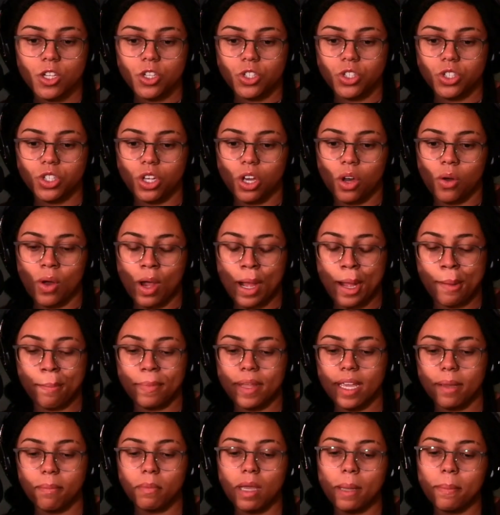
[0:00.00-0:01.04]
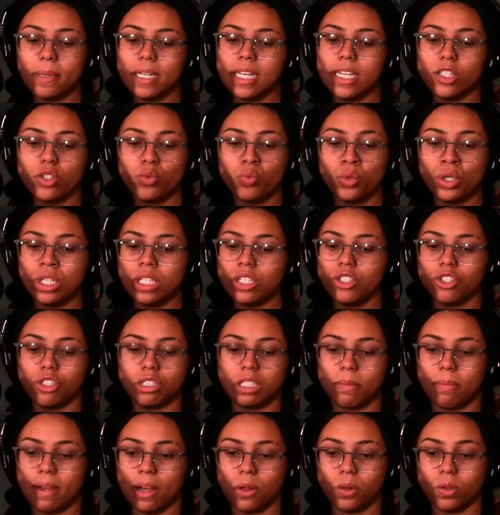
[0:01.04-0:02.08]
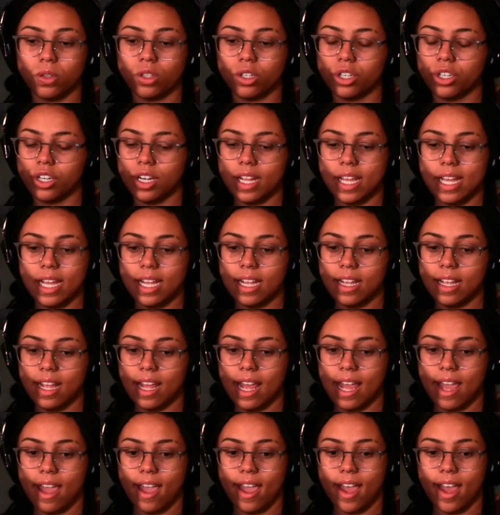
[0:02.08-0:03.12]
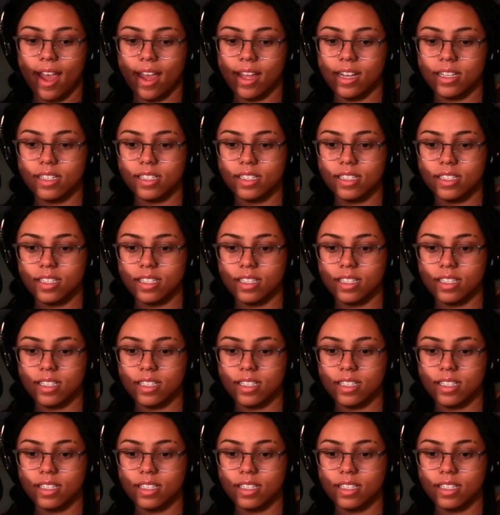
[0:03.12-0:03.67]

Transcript: So, I mean, it's really just about learning and